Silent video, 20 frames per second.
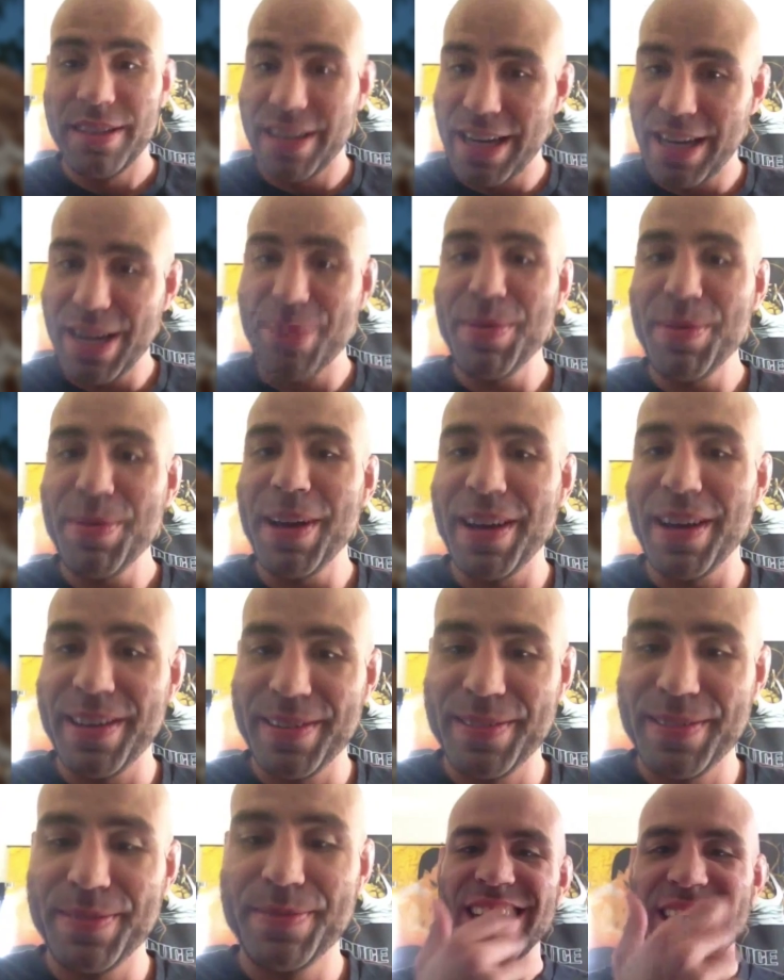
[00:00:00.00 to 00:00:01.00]
Yeah,
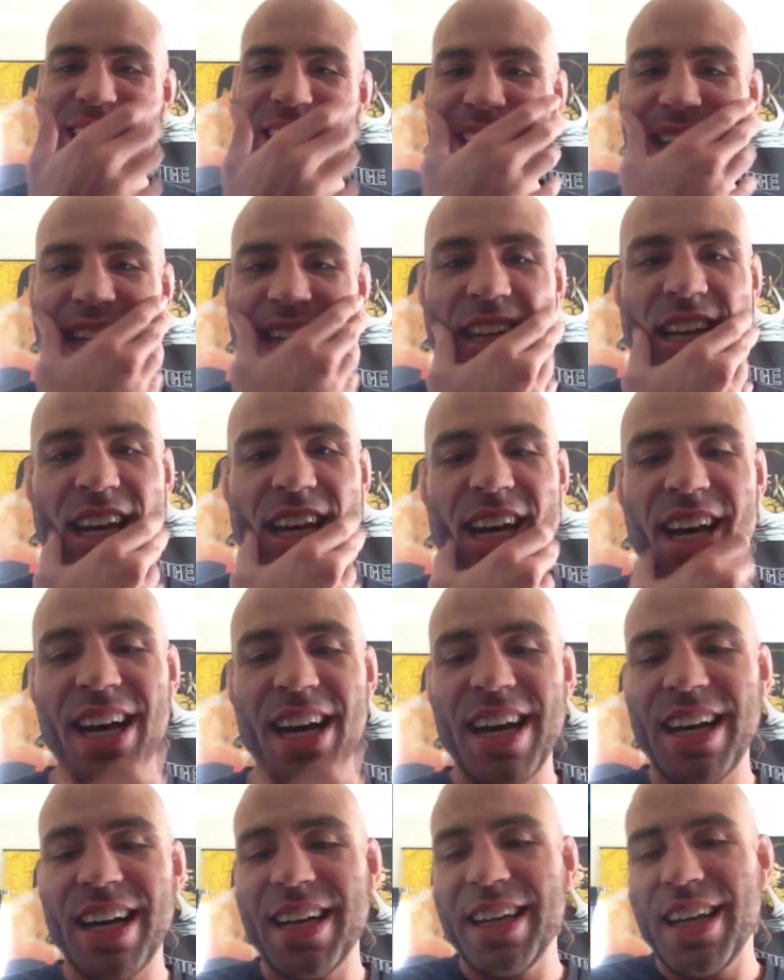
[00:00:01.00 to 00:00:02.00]
man.
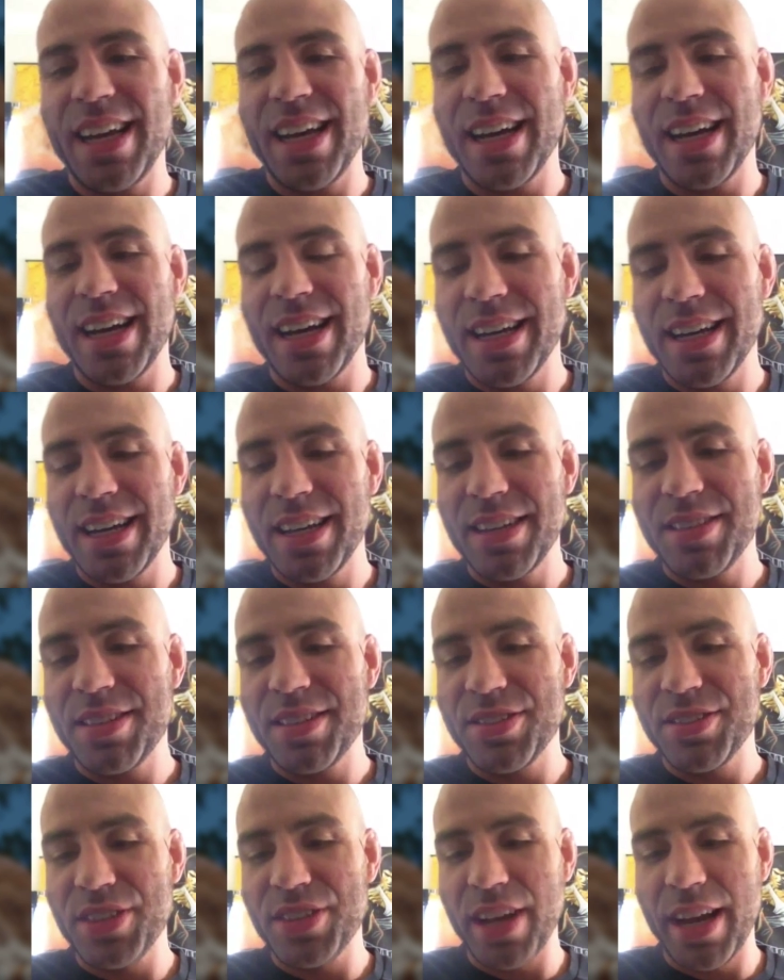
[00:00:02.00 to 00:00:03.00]
Yeah,
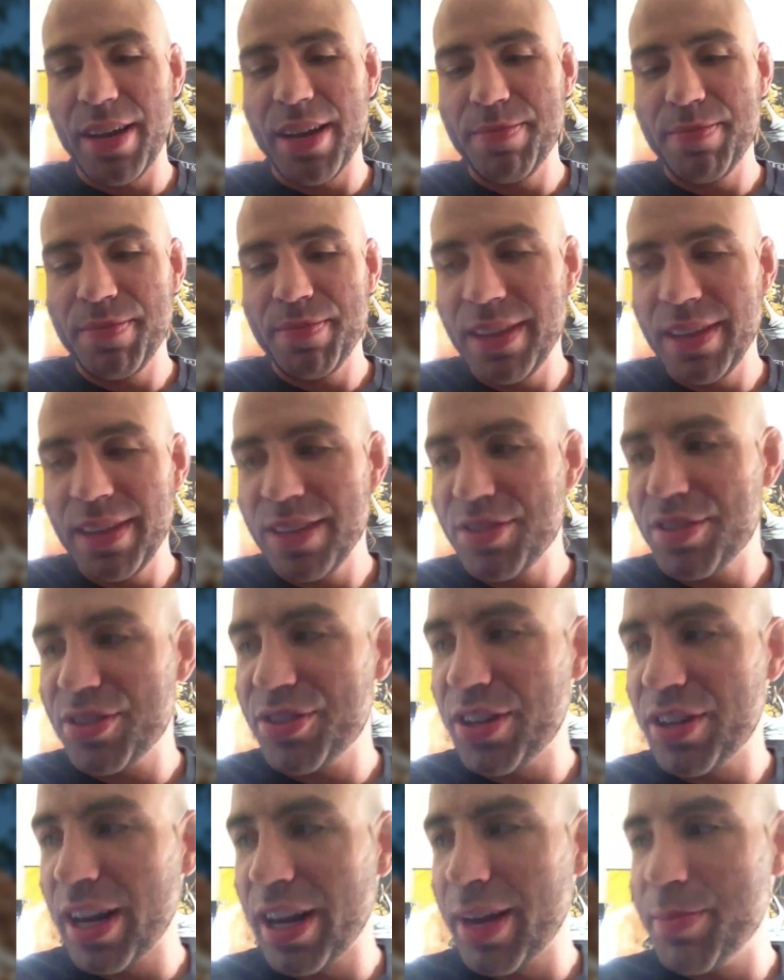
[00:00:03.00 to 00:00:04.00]
it's a shame. It's
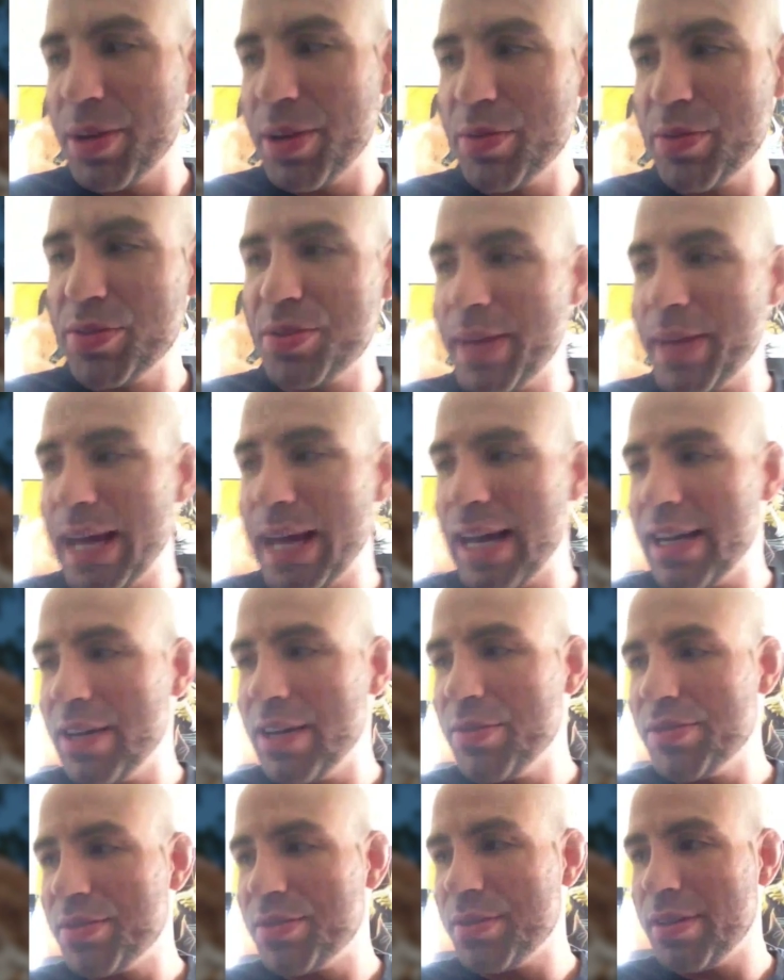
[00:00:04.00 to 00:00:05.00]
a shame. It was a bad.
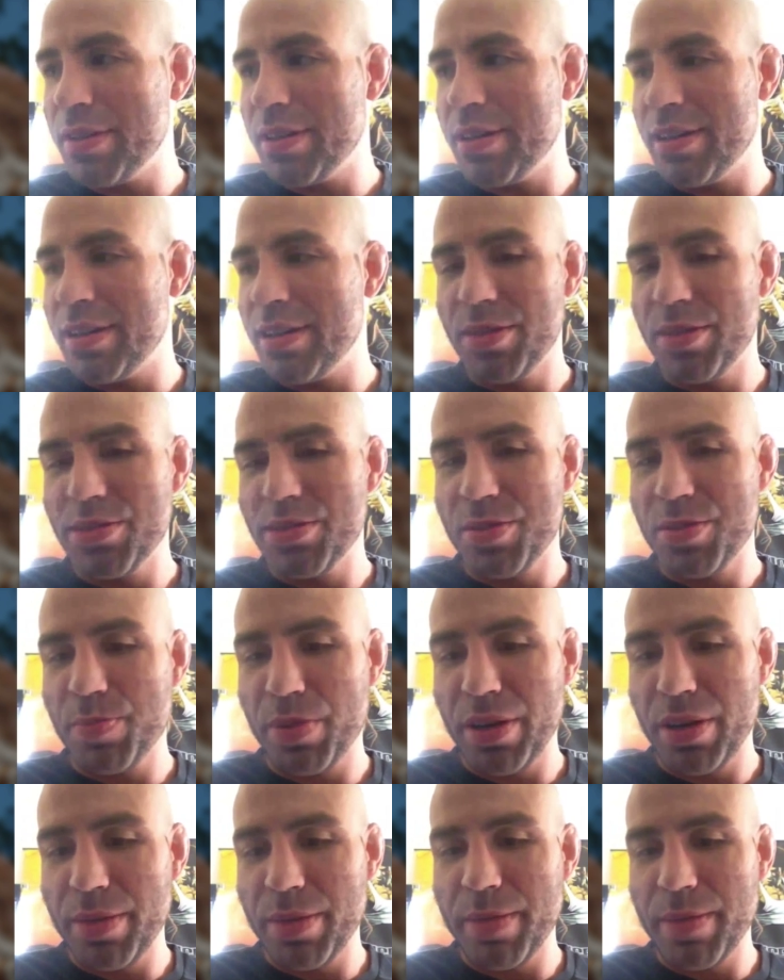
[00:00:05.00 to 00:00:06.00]
It was a
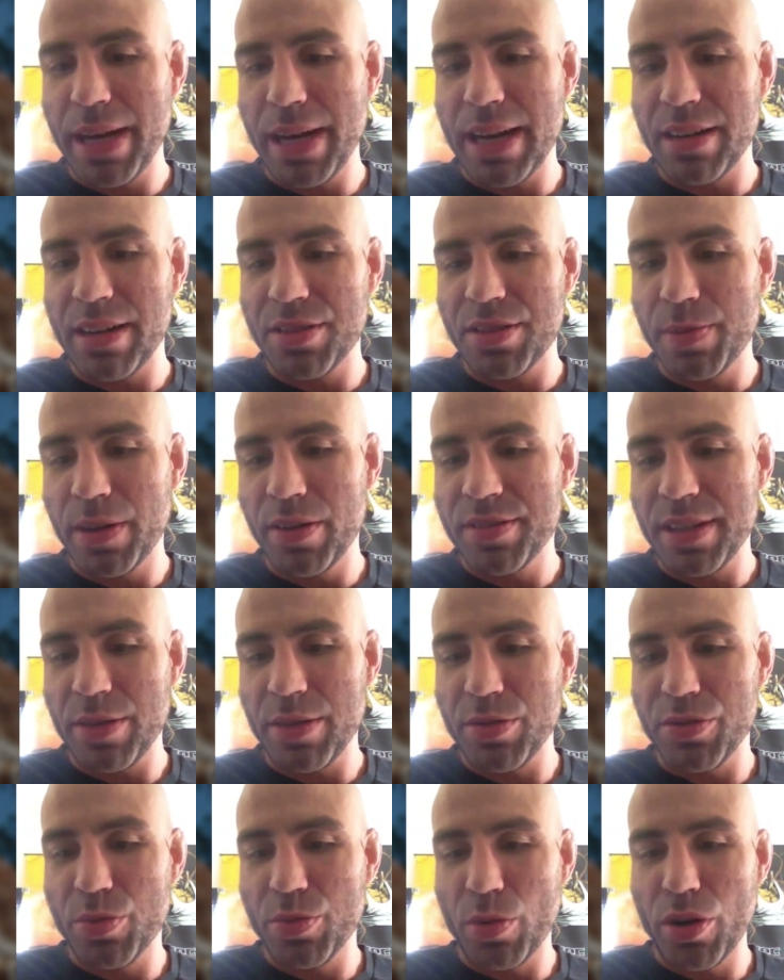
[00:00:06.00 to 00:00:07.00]
pretty bad experience.
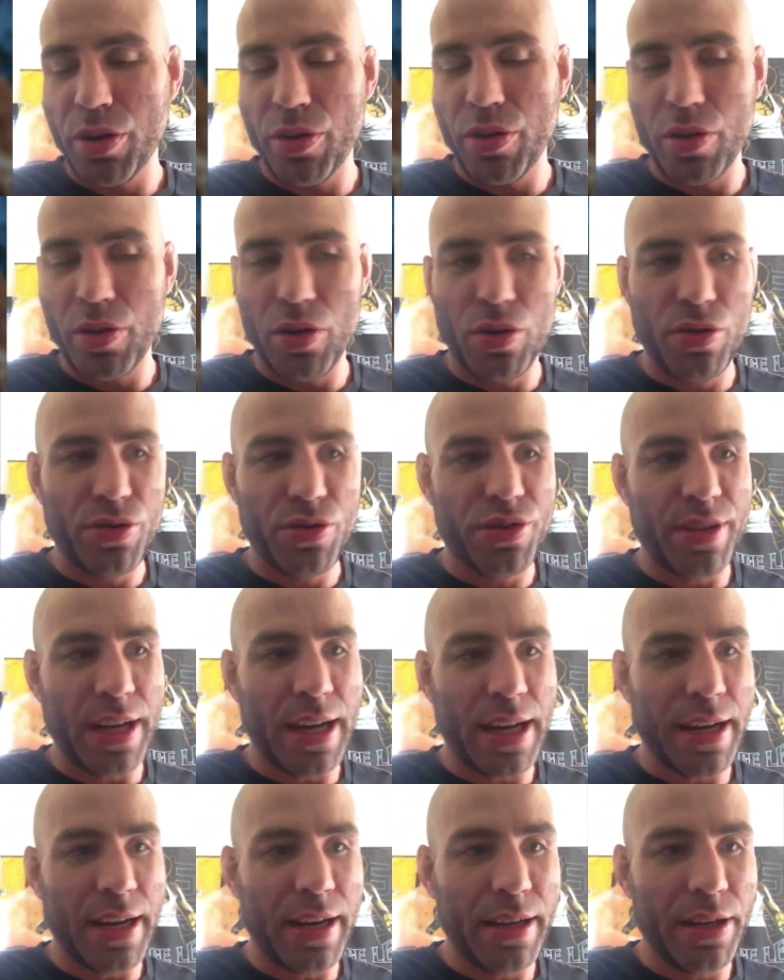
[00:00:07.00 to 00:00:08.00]
That was one of those
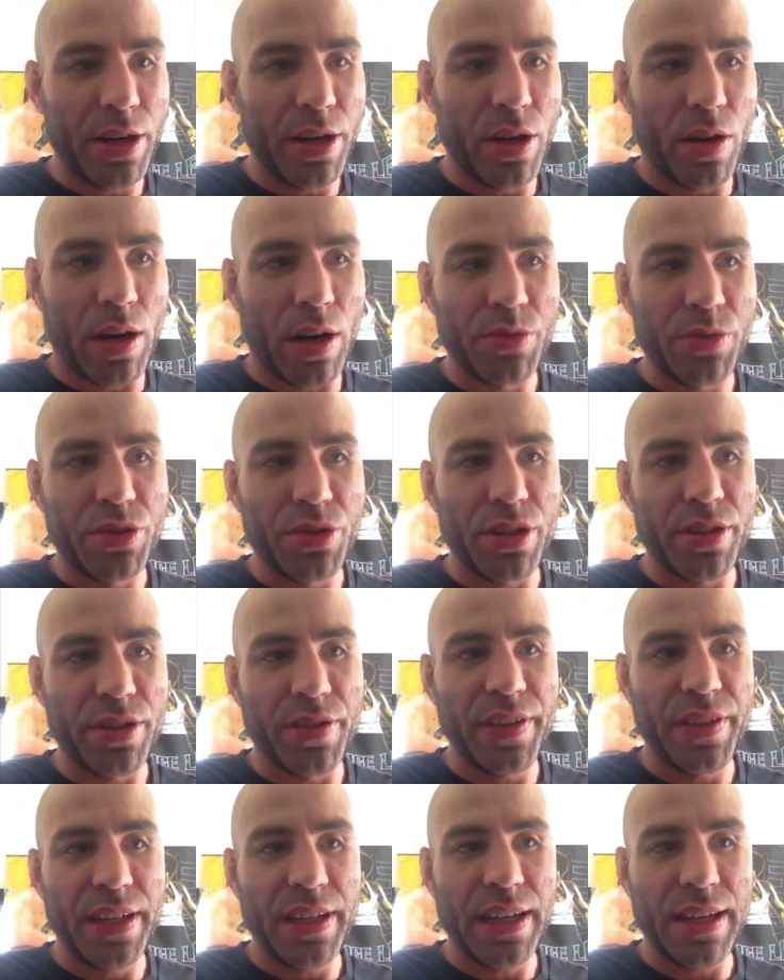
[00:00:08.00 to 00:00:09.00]
that I was
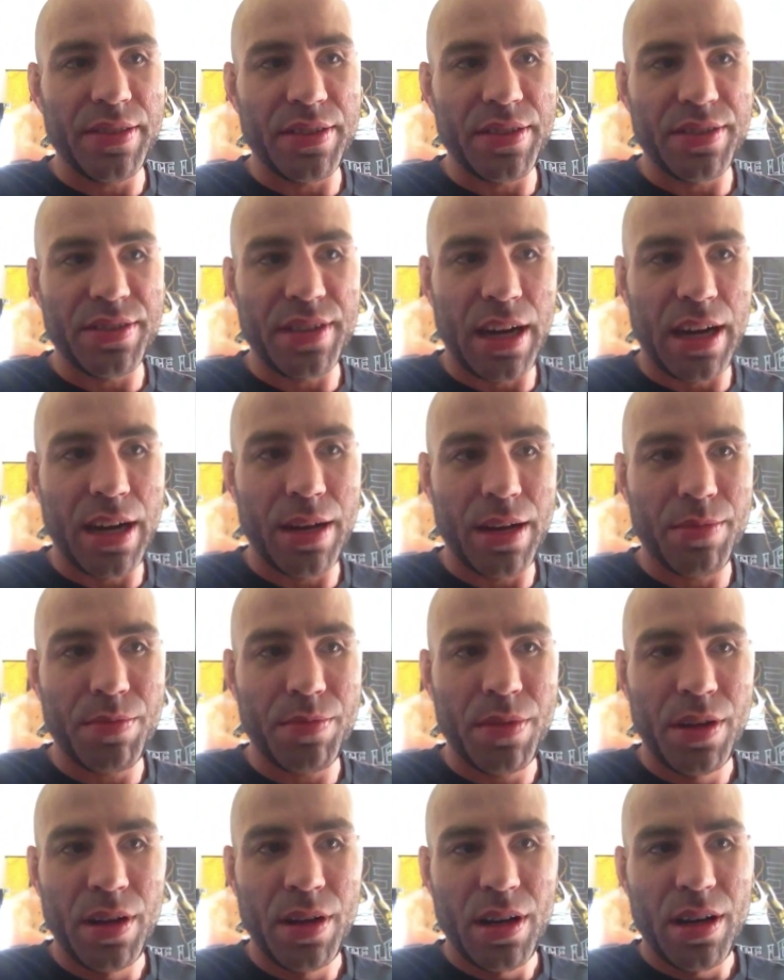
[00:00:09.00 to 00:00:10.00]
undefeated at the
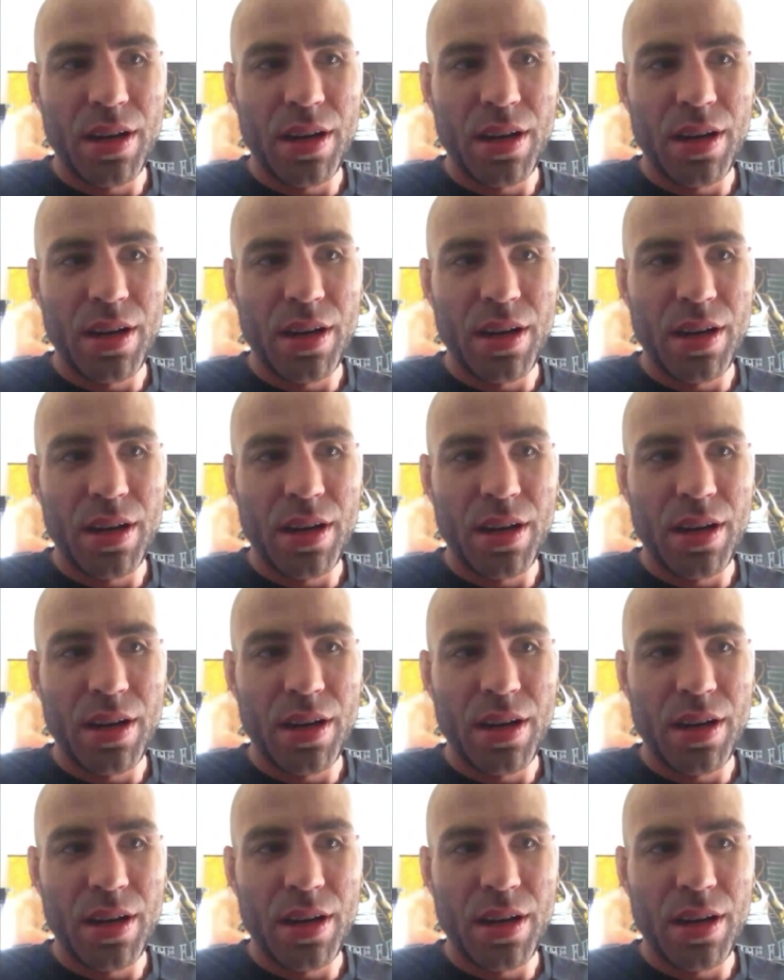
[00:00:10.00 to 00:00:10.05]
time.